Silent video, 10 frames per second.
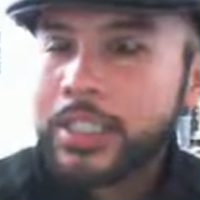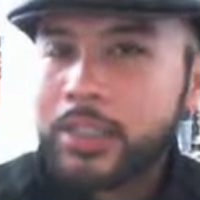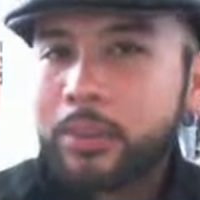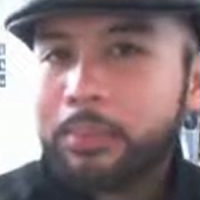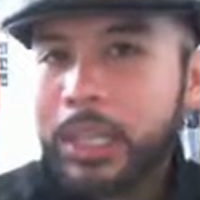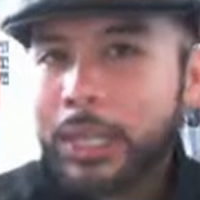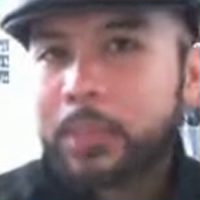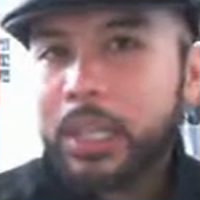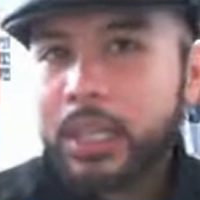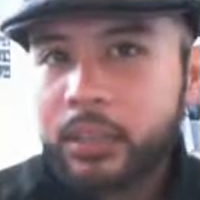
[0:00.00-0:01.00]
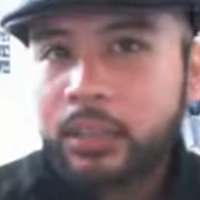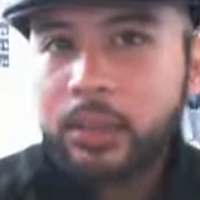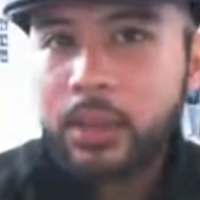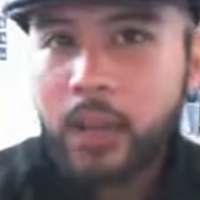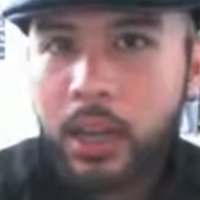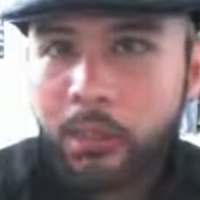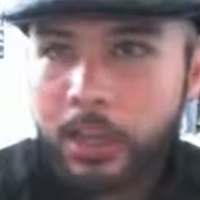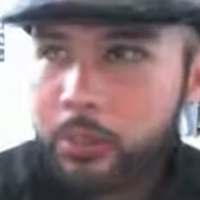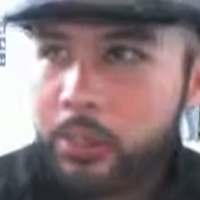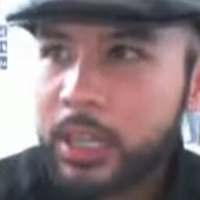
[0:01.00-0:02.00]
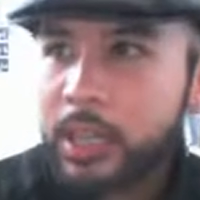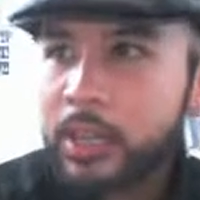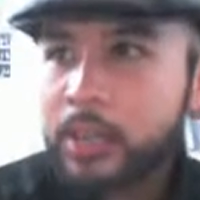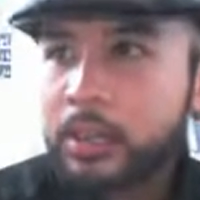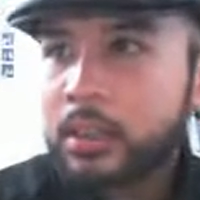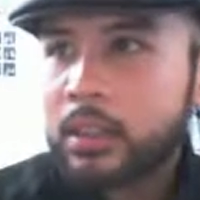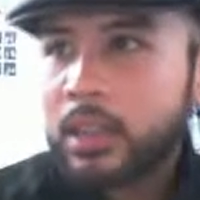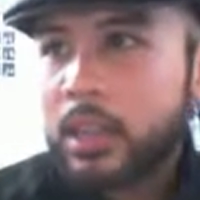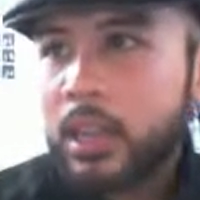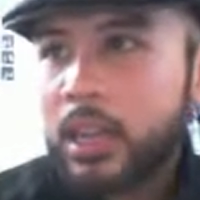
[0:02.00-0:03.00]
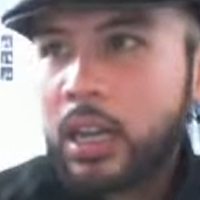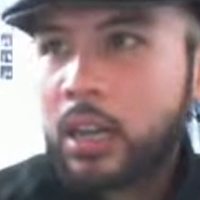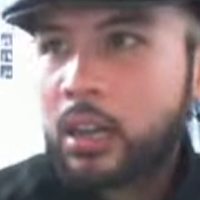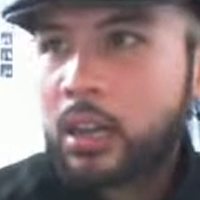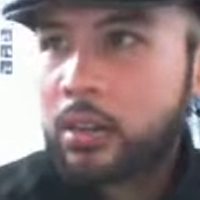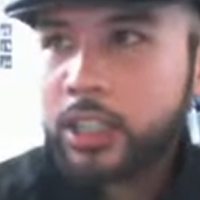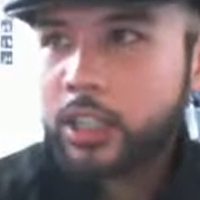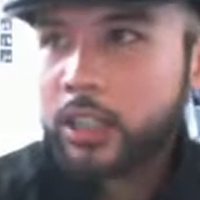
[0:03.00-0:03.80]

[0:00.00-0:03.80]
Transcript: You know what? Maybe, and yeah.